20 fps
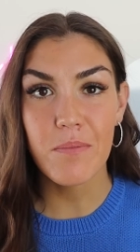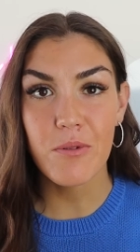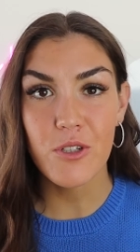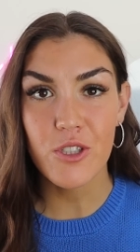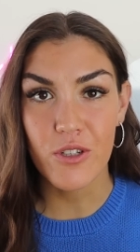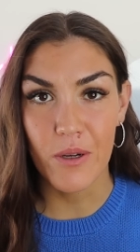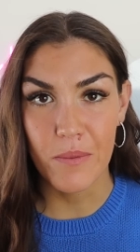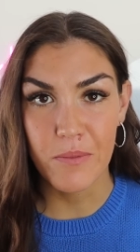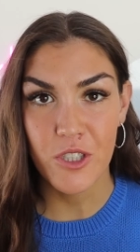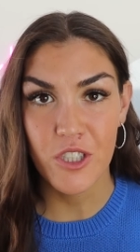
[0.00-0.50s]

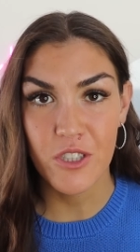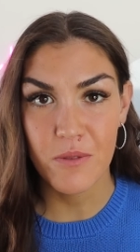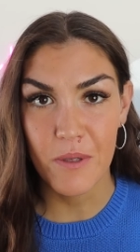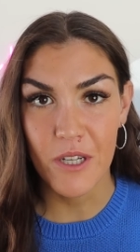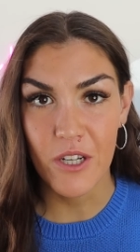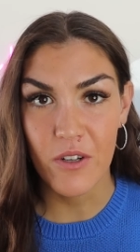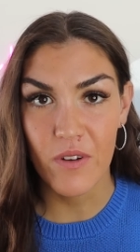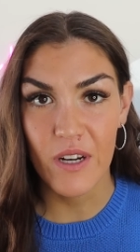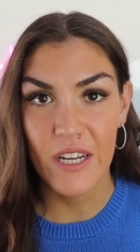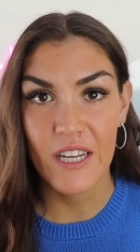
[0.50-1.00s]
prescriptions
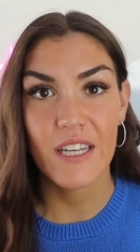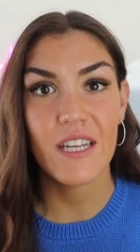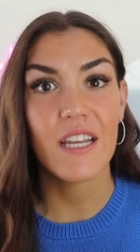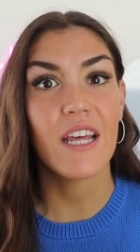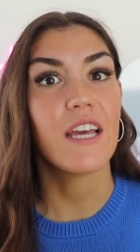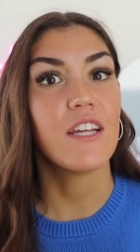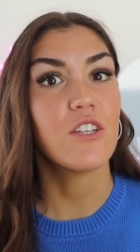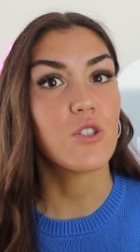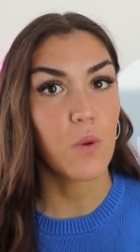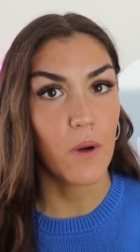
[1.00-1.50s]
being written
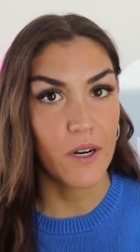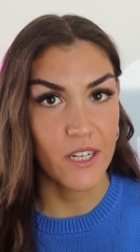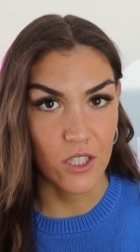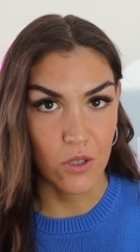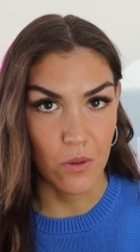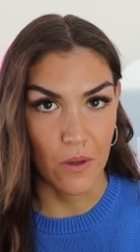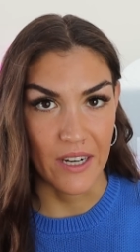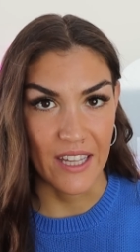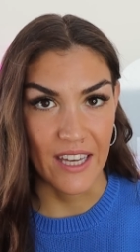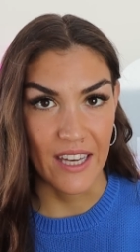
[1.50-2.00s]
in
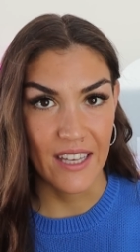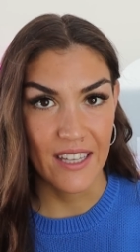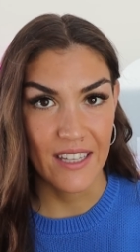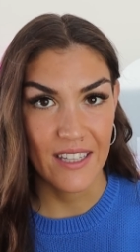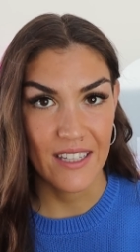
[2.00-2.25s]
2020.